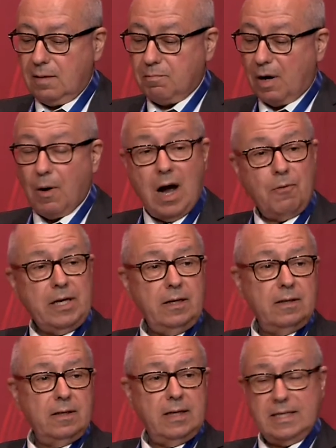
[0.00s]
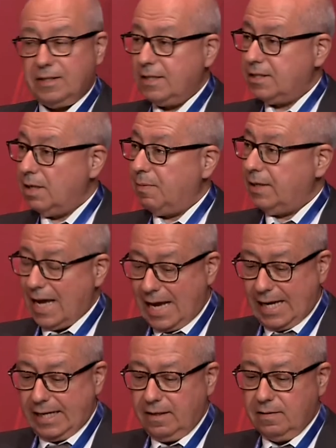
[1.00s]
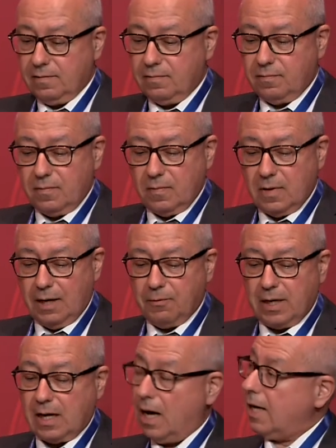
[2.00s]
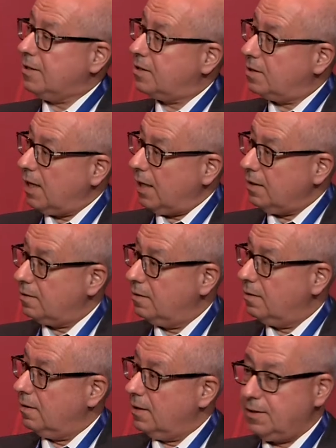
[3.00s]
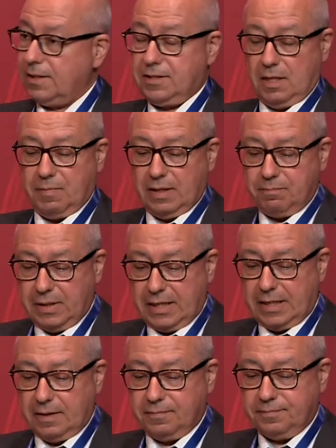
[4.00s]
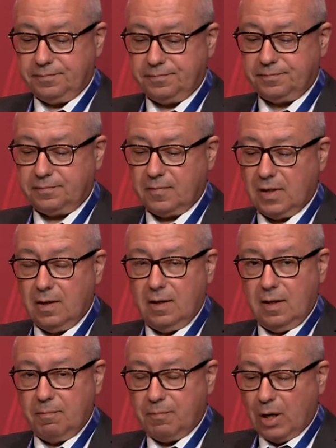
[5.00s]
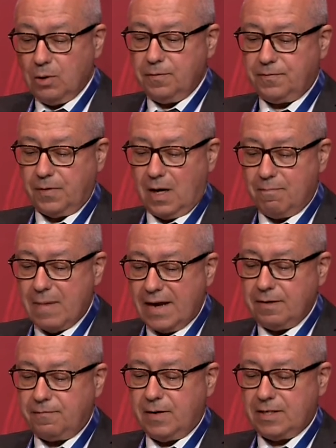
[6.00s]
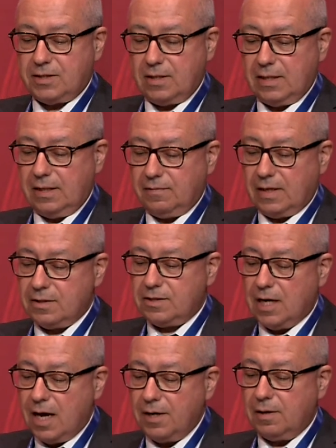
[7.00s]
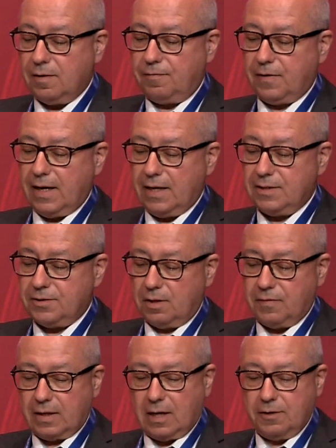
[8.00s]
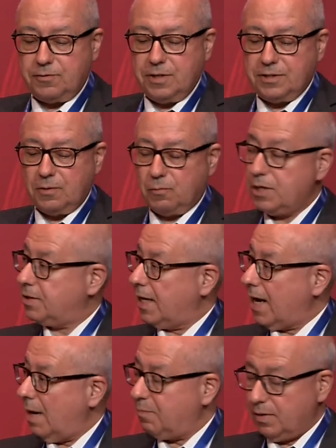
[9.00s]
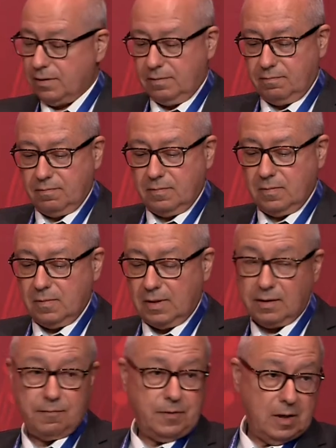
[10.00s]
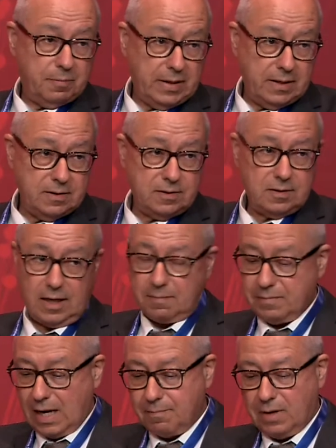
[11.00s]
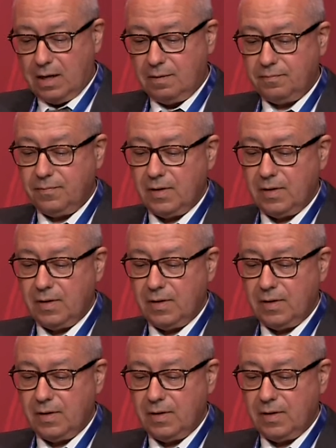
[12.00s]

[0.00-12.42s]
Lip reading: Marawi is Exhibit A, and Rakhine State is Exhibit B. Both are manifestly the internal affairs of the countries in which they happened, in the Philippines and in Myanmar.